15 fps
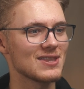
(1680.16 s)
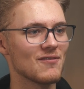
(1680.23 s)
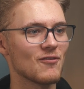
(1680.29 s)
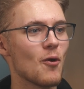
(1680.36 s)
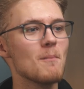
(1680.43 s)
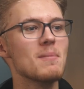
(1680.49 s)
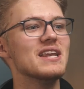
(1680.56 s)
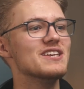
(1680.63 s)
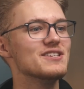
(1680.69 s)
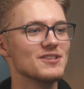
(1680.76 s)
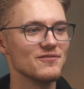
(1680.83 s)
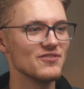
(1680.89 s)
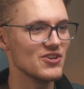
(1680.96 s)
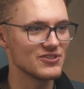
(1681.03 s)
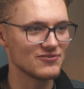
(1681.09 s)
and they've got
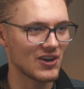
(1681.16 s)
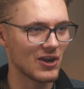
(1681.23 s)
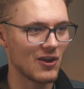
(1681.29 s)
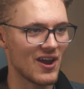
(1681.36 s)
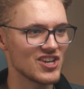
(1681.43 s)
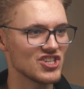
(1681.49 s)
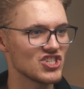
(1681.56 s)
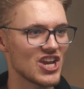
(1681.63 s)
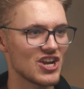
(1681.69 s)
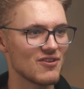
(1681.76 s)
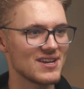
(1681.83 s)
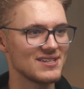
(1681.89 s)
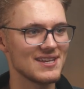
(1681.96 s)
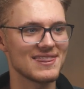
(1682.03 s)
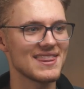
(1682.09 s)
millions of views for clients,
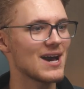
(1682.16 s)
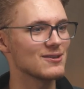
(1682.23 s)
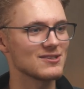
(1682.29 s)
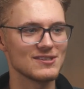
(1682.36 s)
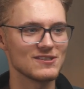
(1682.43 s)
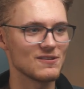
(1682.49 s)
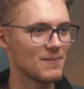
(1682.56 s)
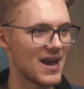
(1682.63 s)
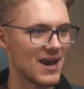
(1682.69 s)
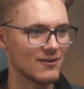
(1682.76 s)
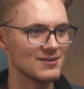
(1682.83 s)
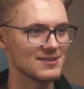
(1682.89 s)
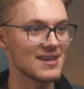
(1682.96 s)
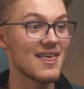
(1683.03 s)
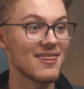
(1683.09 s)
generated thousands of
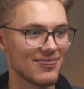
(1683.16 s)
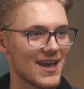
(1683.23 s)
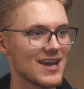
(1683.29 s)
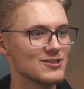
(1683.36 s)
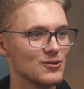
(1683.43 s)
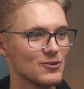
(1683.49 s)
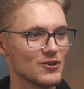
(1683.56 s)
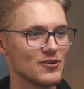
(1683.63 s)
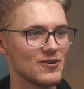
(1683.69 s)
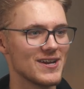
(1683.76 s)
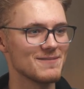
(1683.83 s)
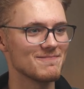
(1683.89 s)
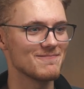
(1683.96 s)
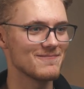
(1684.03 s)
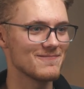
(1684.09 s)
pounds, that's your degree.